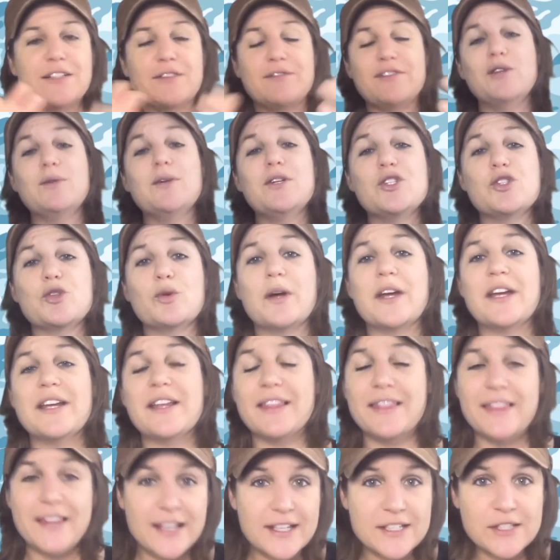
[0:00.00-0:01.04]
If you enjoy
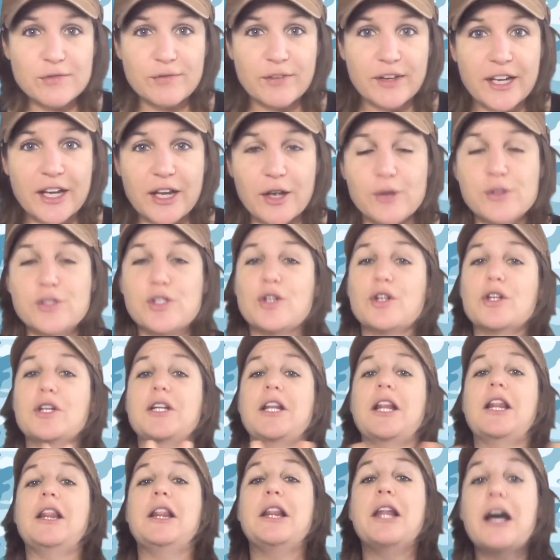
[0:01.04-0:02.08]
these videos, you're
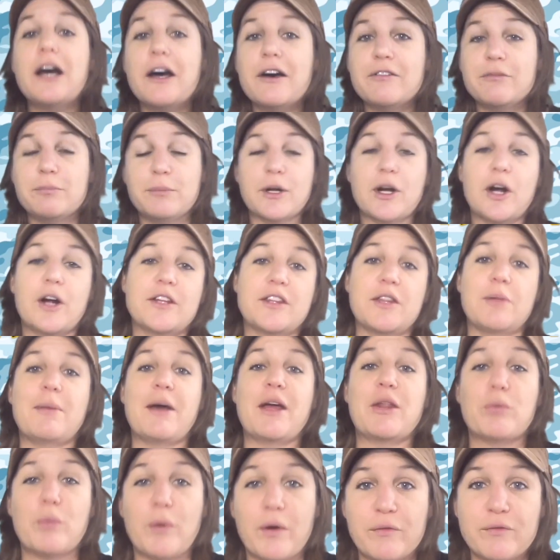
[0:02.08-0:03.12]
gonna love McCarthy
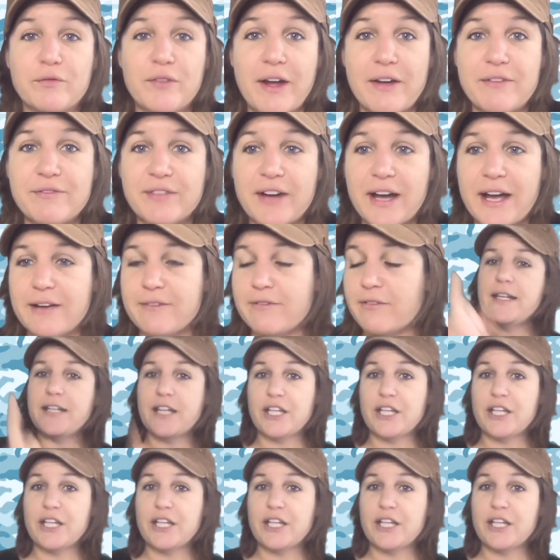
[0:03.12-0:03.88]
Math 155.